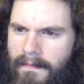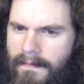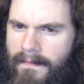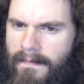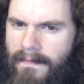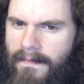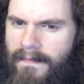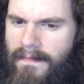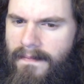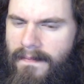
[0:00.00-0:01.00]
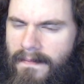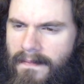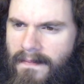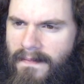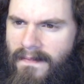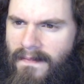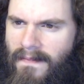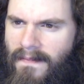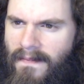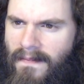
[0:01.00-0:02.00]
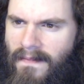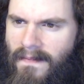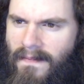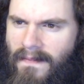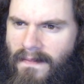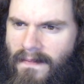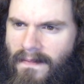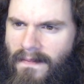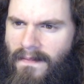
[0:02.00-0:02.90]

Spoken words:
(silence)